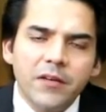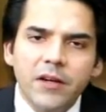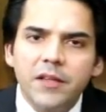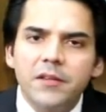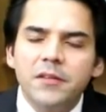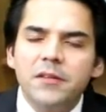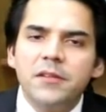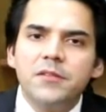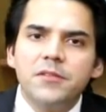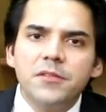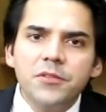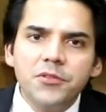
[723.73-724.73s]
Rather, the
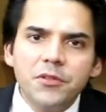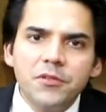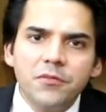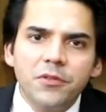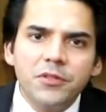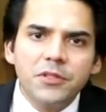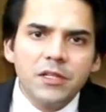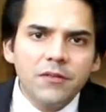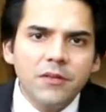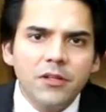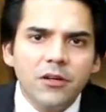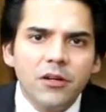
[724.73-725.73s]
decision was
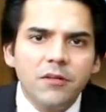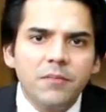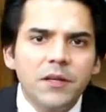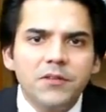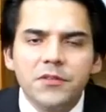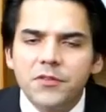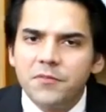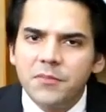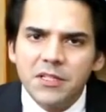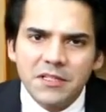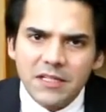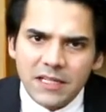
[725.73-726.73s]
given on basis of
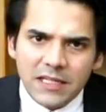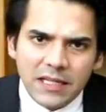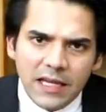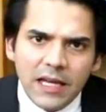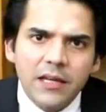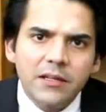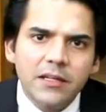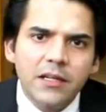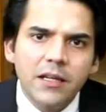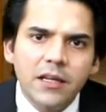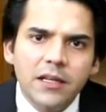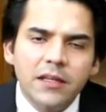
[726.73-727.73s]
mere
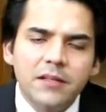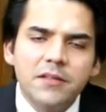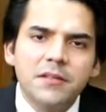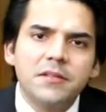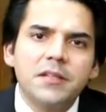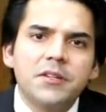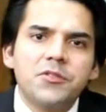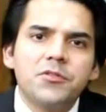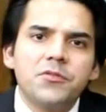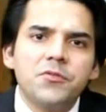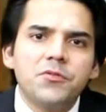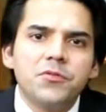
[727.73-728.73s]
technicality, that since
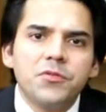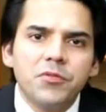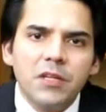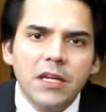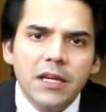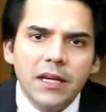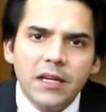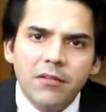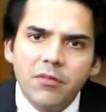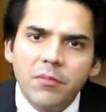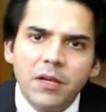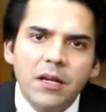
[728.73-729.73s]
Section 223A had
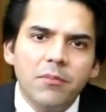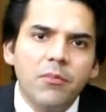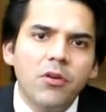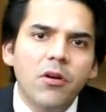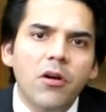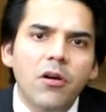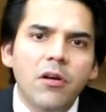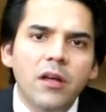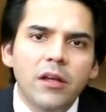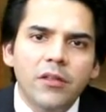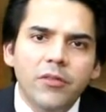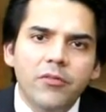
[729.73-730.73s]
never become
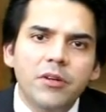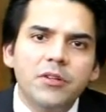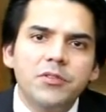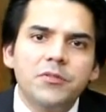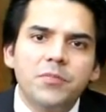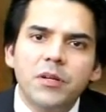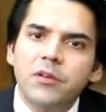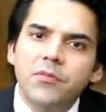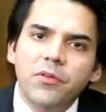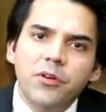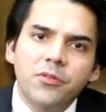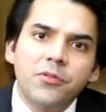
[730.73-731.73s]
law, the writ
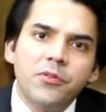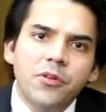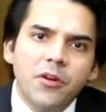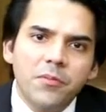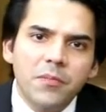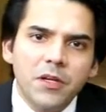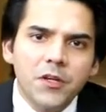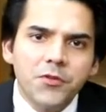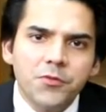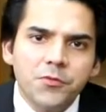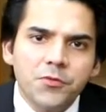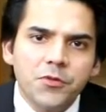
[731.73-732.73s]
prayed for could not be
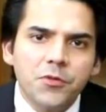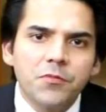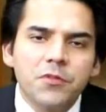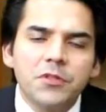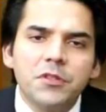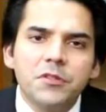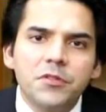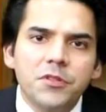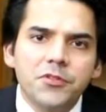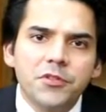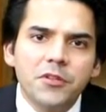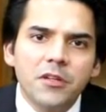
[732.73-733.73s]
issued. So it was a
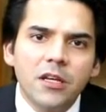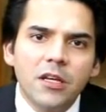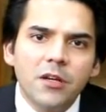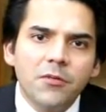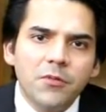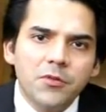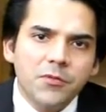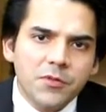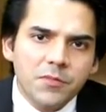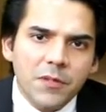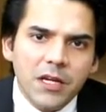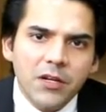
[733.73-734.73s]
decision which
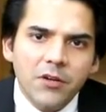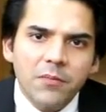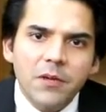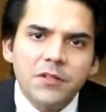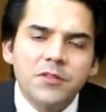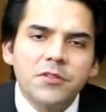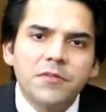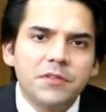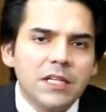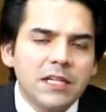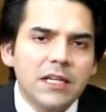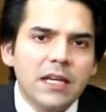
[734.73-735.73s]
was made on basis
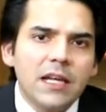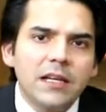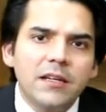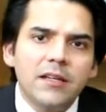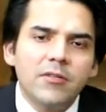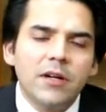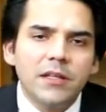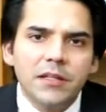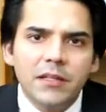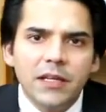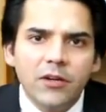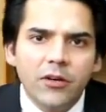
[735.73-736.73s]
of technicality
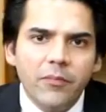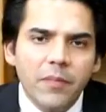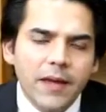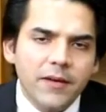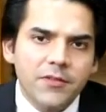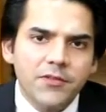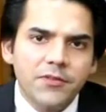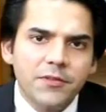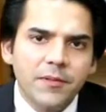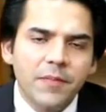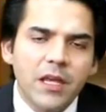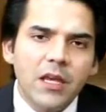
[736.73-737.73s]
rather than on
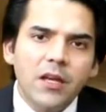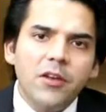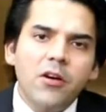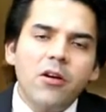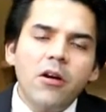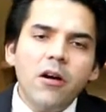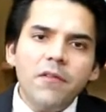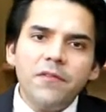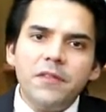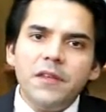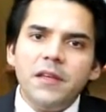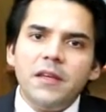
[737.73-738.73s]
merits. Now,
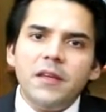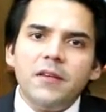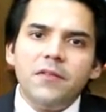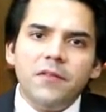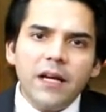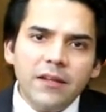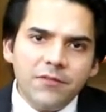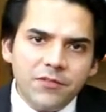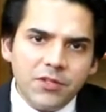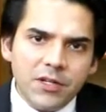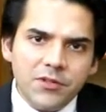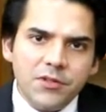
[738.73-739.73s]
of the
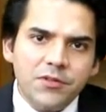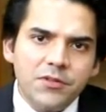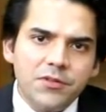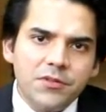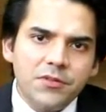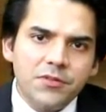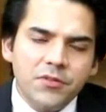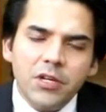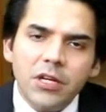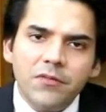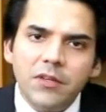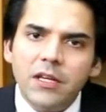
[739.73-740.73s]
5 judges,
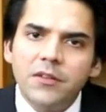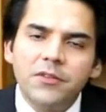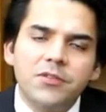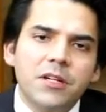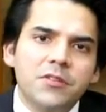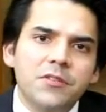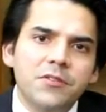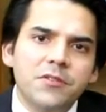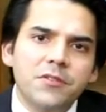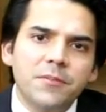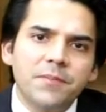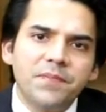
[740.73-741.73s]
3 of the other
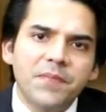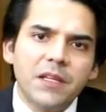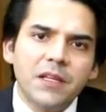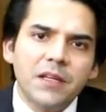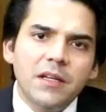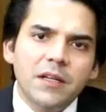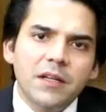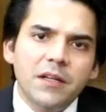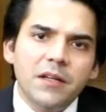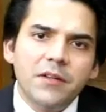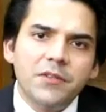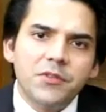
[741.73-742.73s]
judges
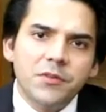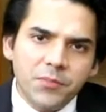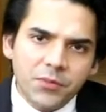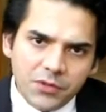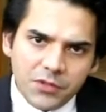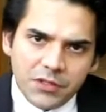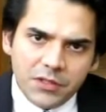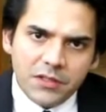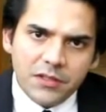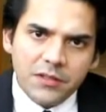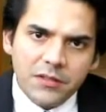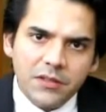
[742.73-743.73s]
supported
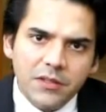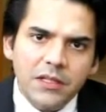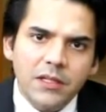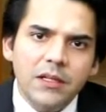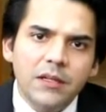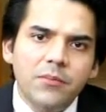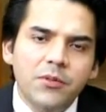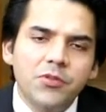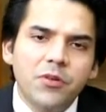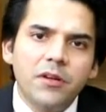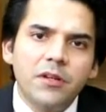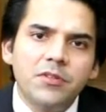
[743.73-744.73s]
the
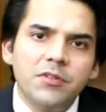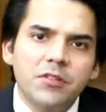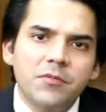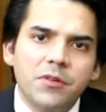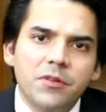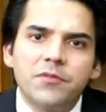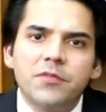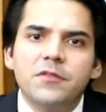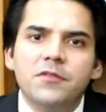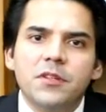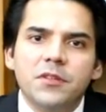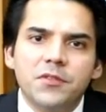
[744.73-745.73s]
majority judgment of
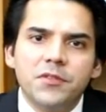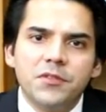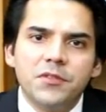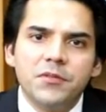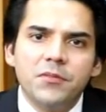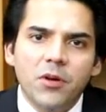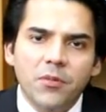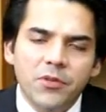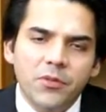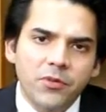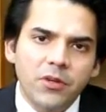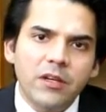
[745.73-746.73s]
Chief Justice
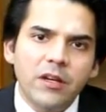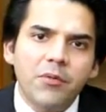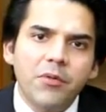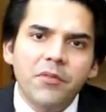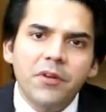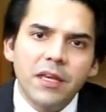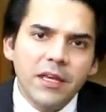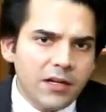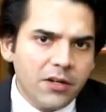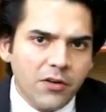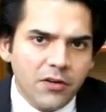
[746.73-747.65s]
Muhammad Munir. However, A.R.